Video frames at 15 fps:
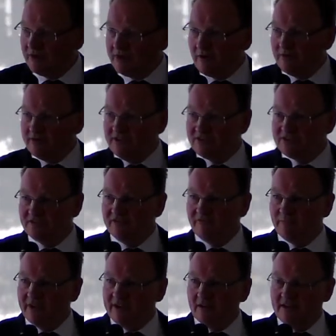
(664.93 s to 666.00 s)
priorities that
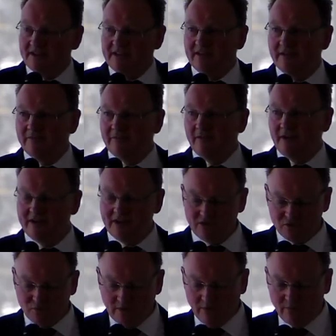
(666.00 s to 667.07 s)
have been identified
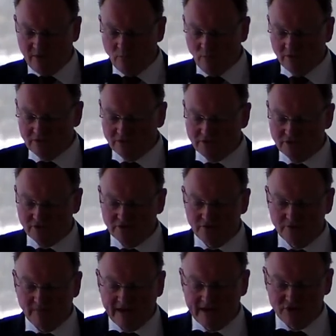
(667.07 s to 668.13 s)
elsewhere, we want
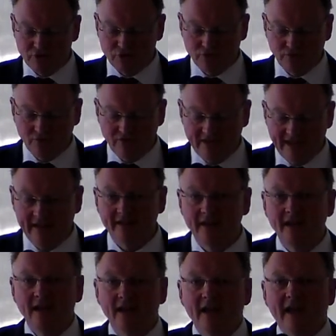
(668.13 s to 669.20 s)
to make sure
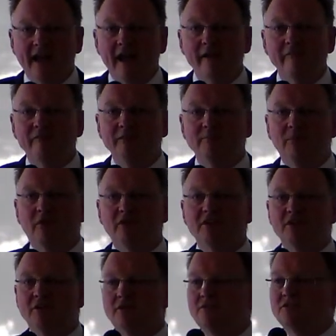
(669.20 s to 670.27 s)
that
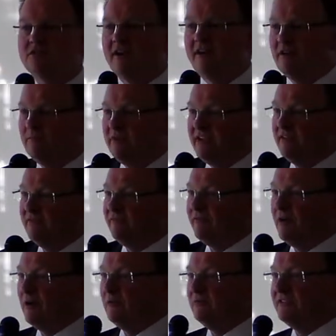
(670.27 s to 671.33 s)
everybody who's going to be
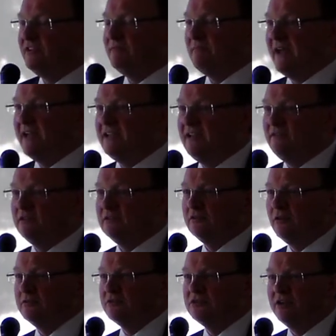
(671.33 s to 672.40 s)
involved in making the
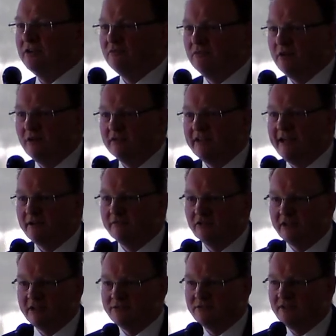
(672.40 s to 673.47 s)
long-term rollout
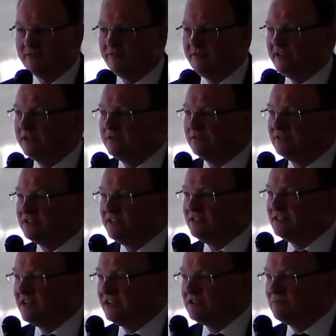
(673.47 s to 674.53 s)
of electric vehicles
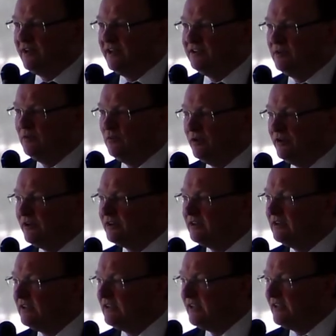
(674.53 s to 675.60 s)
in Tasmania work
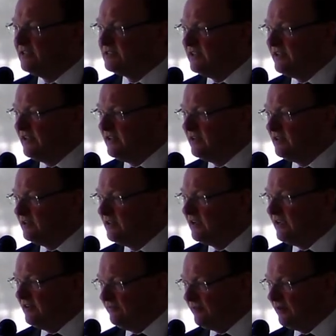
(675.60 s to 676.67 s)
is there
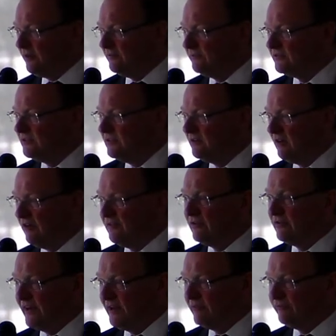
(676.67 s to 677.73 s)
involved
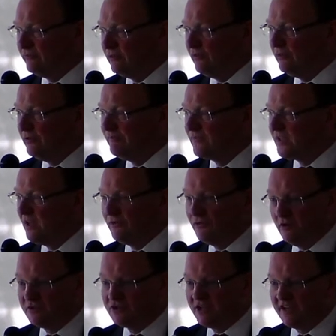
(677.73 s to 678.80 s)
on the ground floor,
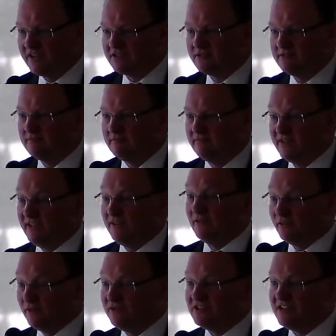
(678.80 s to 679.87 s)
not just the
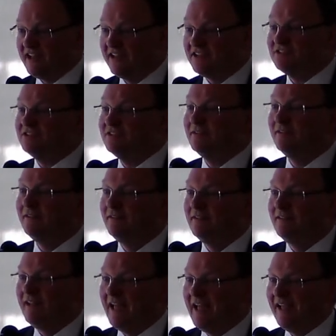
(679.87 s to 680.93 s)
enthusiasts
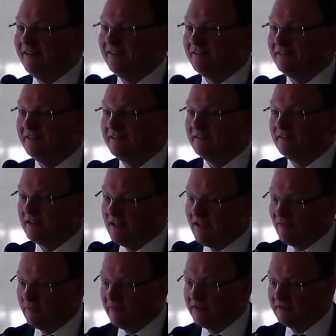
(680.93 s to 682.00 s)
and the
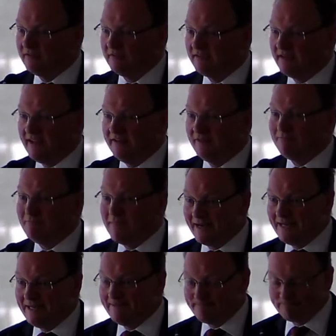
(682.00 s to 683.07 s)
government and
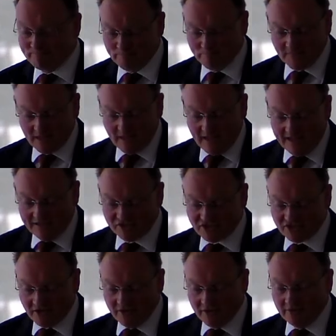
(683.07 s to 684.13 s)
money.
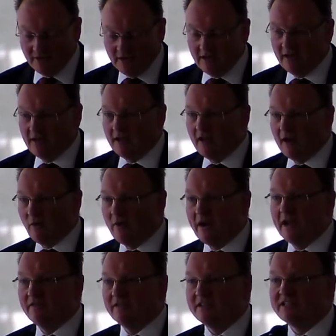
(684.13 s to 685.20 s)
And so
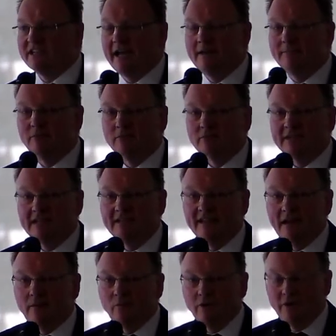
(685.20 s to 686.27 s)
around the table
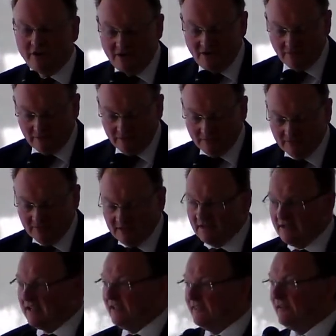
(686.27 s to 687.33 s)
in that working group,
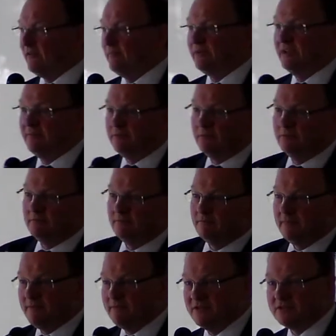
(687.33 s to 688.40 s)
and there are people,
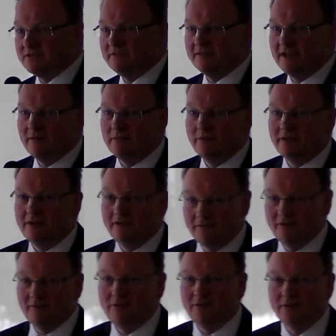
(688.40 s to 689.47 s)
members of that
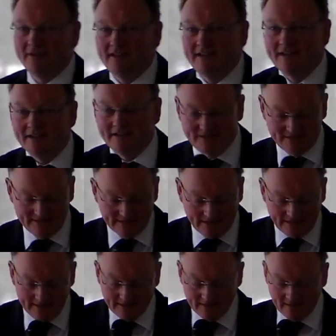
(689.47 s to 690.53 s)
working group who are here
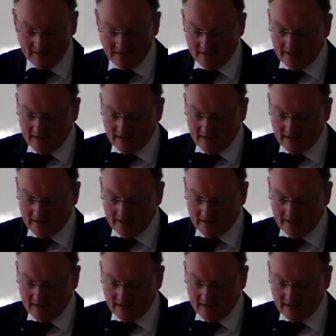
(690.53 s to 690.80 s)
today,